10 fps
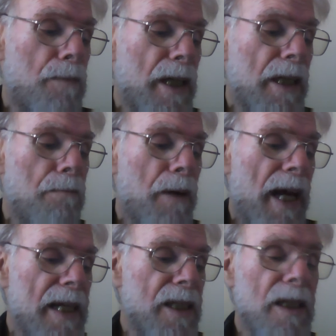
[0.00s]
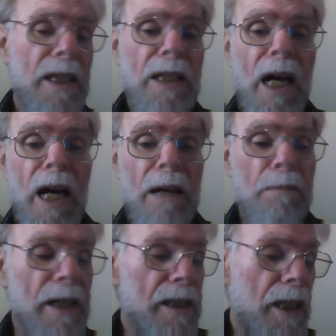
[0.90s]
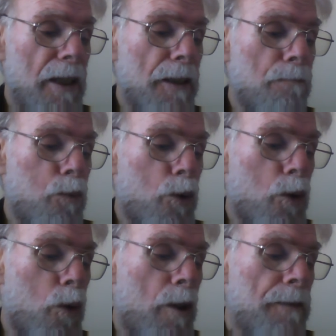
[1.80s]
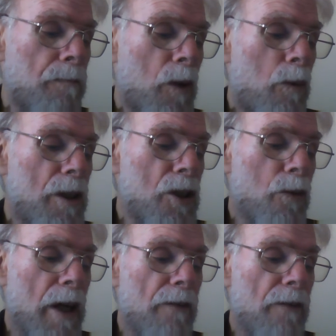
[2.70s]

Piglet passing the time by telling Pooh what his